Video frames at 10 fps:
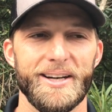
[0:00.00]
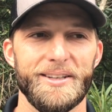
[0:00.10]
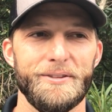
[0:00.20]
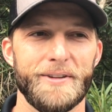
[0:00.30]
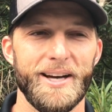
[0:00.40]

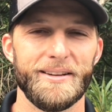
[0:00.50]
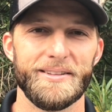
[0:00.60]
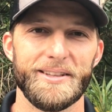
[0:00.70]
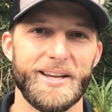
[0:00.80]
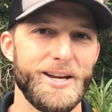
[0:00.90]
you've
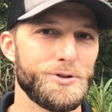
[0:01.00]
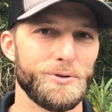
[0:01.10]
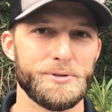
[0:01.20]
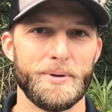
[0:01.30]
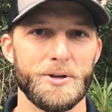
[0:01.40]
got the
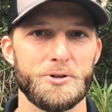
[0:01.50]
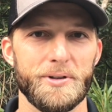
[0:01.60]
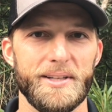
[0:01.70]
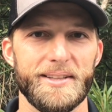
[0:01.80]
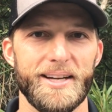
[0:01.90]
occasional small
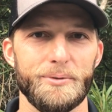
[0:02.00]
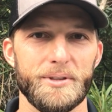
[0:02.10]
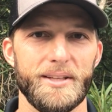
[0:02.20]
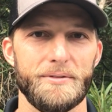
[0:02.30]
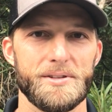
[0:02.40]
tree that
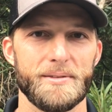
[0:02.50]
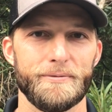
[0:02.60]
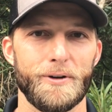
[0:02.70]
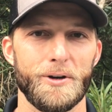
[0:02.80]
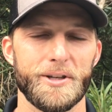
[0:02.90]
would give you
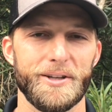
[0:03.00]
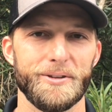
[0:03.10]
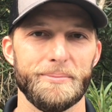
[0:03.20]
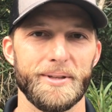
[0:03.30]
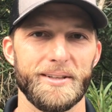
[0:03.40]
some fall
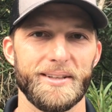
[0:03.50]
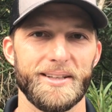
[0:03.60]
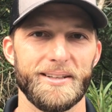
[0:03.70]
color, but